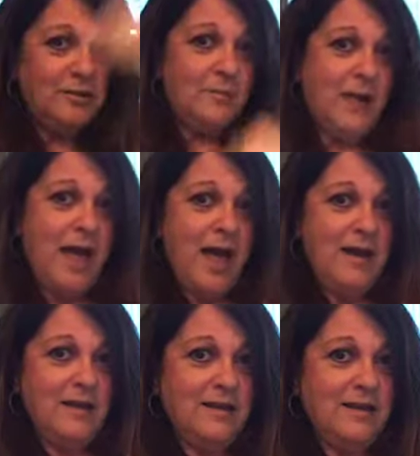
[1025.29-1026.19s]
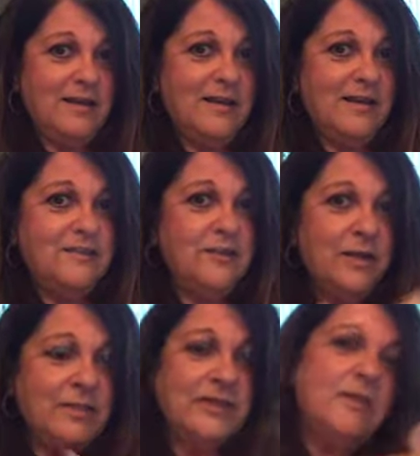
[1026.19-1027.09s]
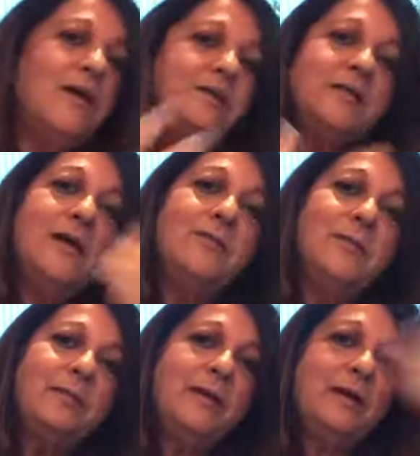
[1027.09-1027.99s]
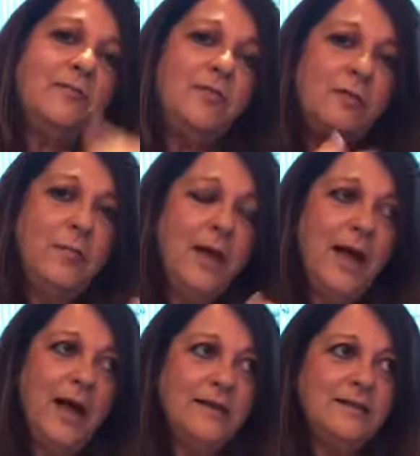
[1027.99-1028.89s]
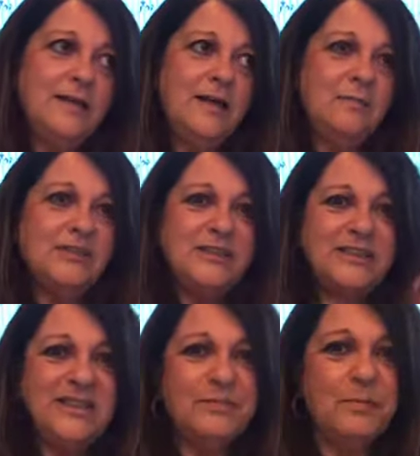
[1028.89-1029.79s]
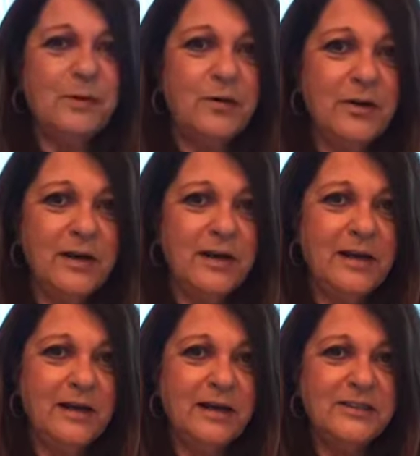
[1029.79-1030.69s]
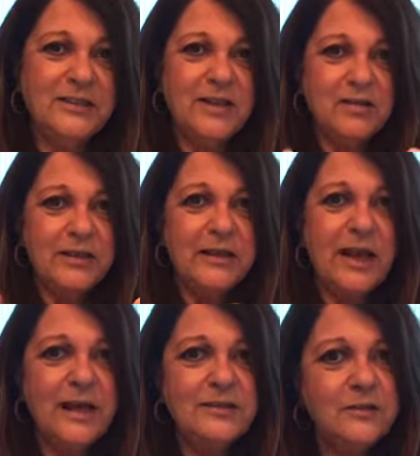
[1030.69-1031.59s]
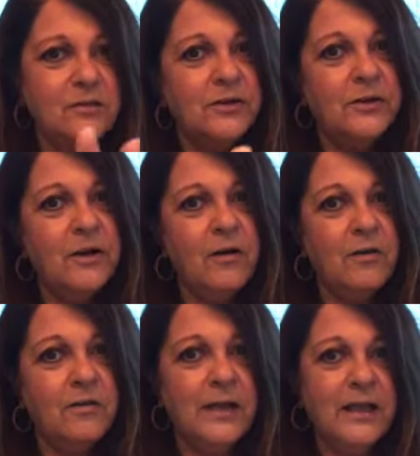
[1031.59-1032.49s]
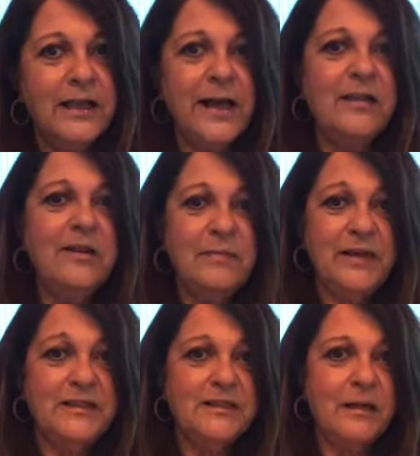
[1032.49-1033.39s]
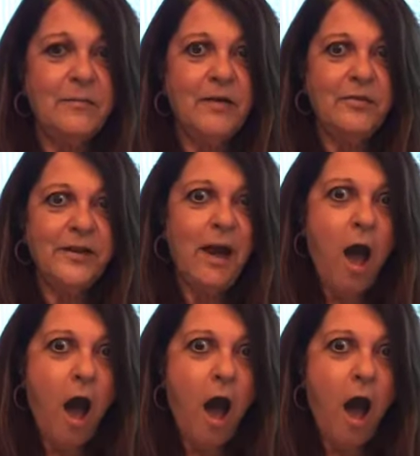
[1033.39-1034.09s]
goes back. So that means lost loves might be coming from the past. But just explore it and just go yes or no. Like I look at my stud muffin.